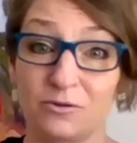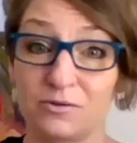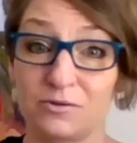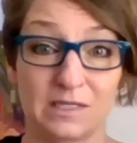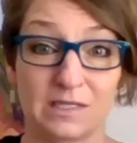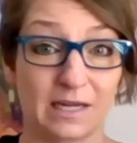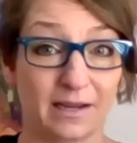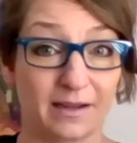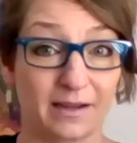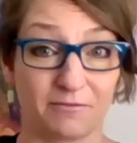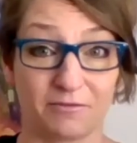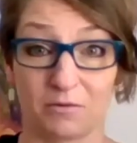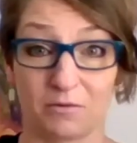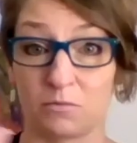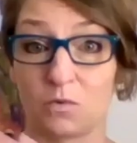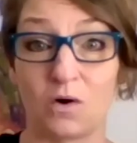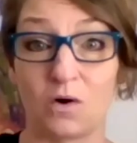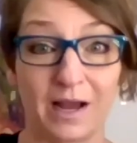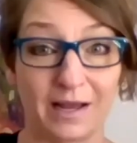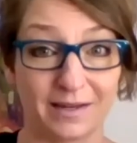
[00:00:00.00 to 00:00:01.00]
who's dying from
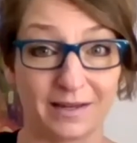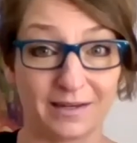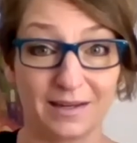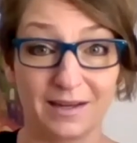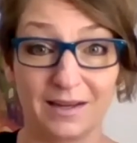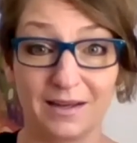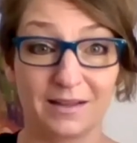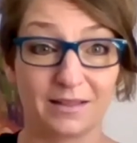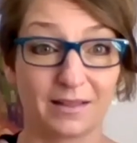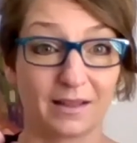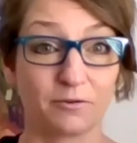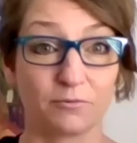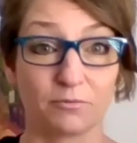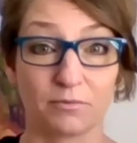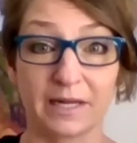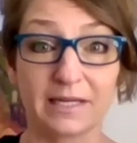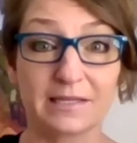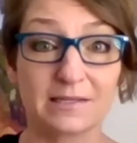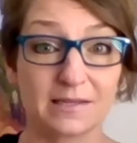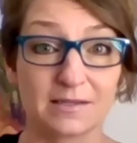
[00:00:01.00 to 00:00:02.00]
what, like
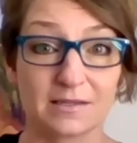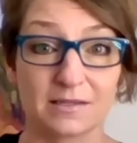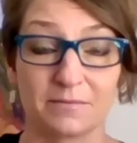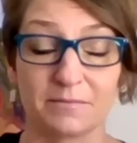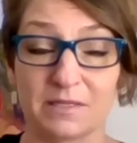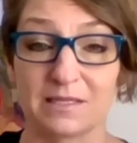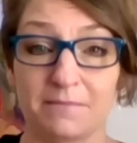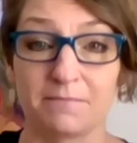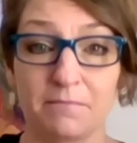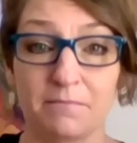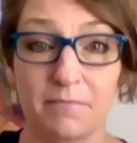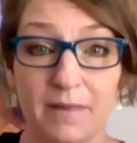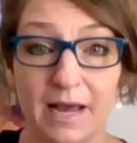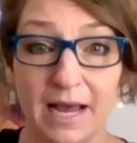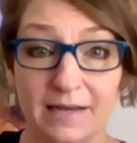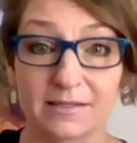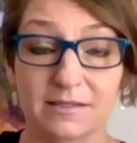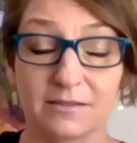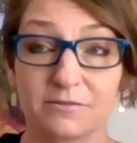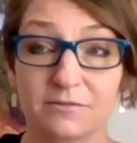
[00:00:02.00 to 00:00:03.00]
racism is a
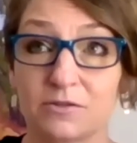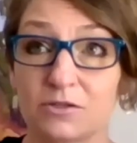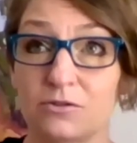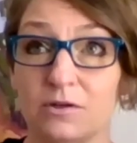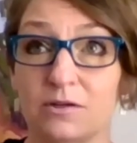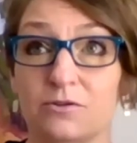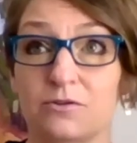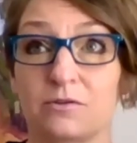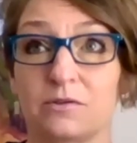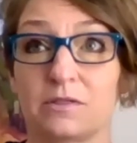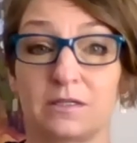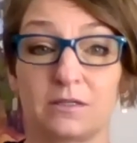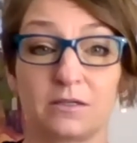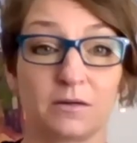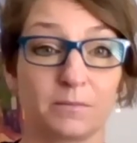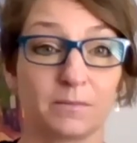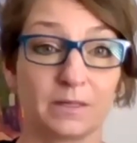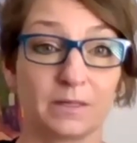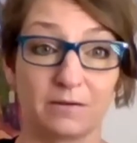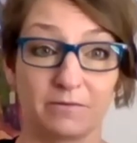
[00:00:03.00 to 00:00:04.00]
massive structural
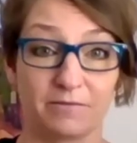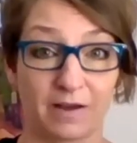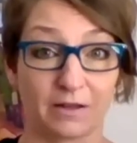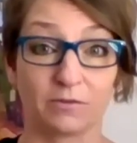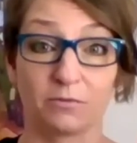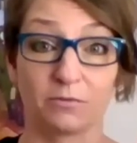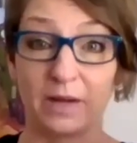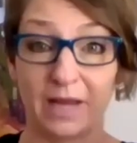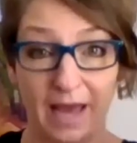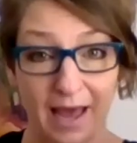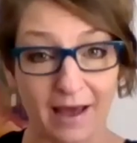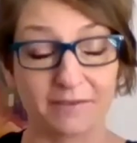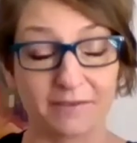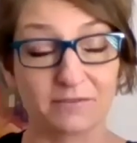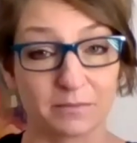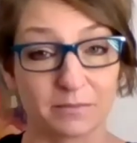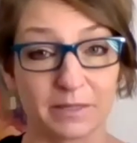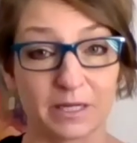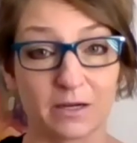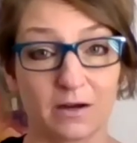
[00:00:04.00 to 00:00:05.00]
determinant of health. We have
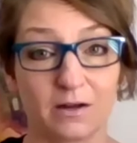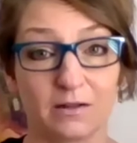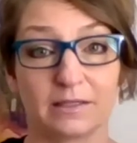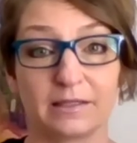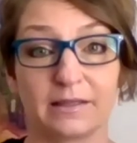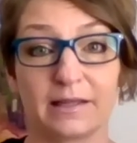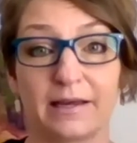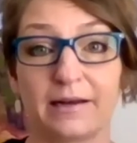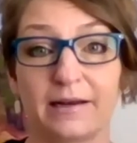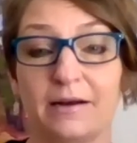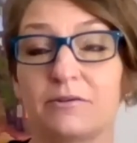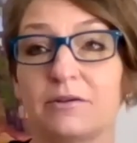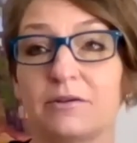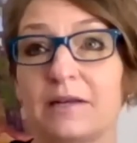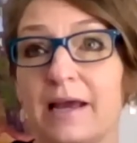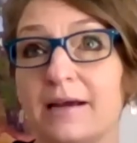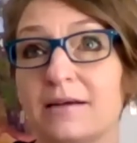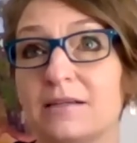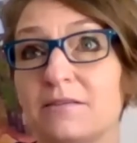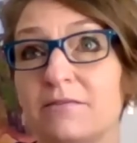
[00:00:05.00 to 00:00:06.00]
to be calling that out and
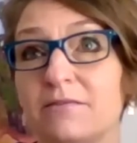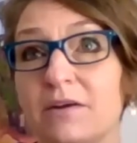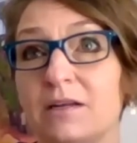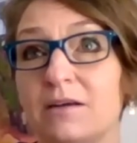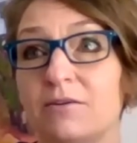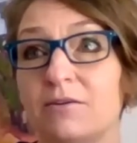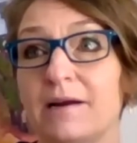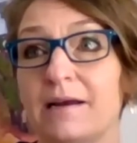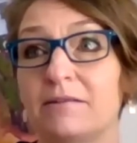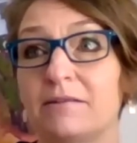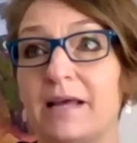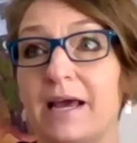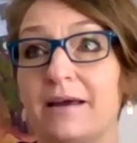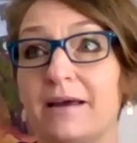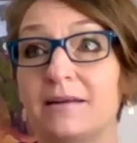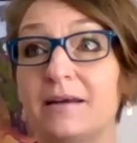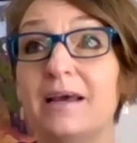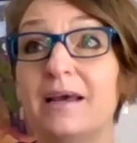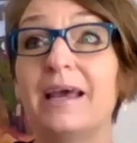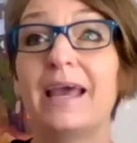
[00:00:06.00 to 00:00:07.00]
activating around that
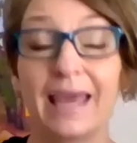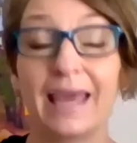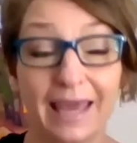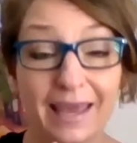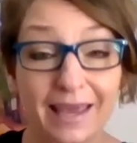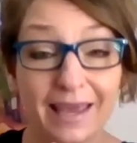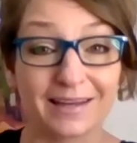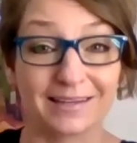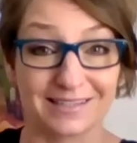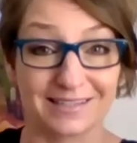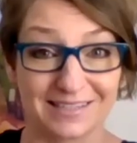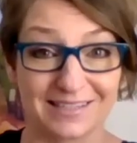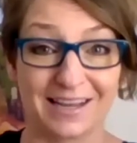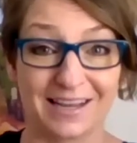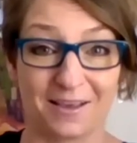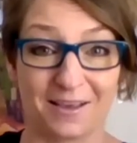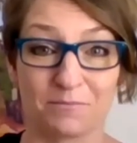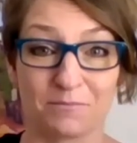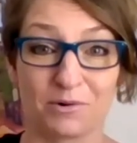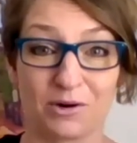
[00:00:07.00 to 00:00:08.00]
and
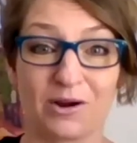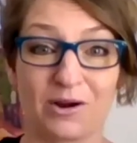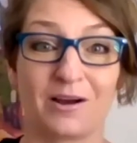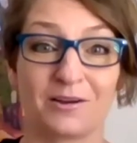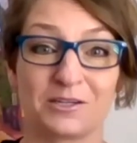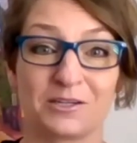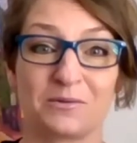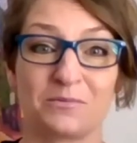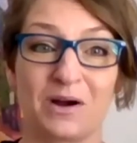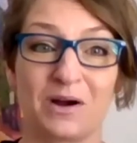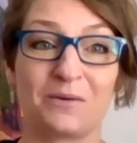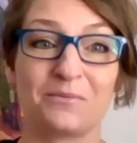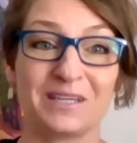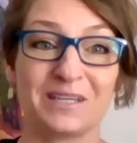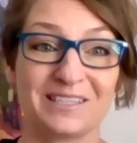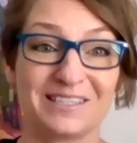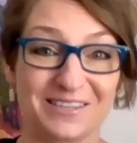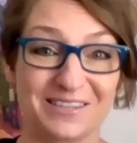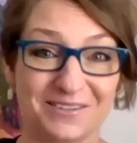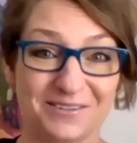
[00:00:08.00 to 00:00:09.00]
taking precaution while we
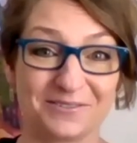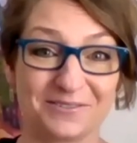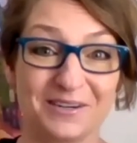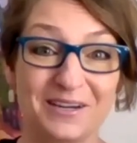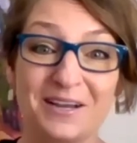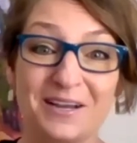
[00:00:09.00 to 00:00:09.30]
do.